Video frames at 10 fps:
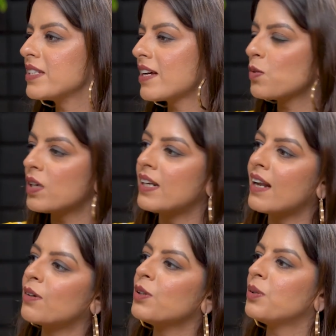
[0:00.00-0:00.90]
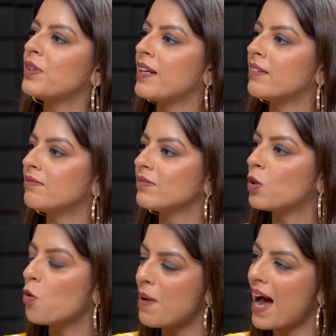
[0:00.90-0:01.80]
Are you allowed to then
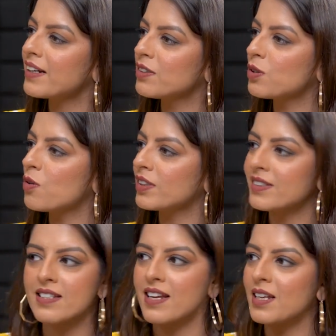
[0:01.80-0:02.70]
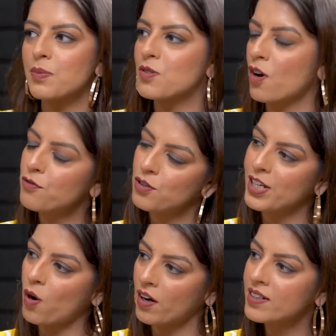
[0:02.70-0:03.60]
go back to the court and say he was not
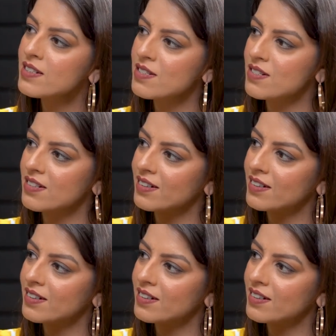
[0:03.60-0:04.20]
fully honest?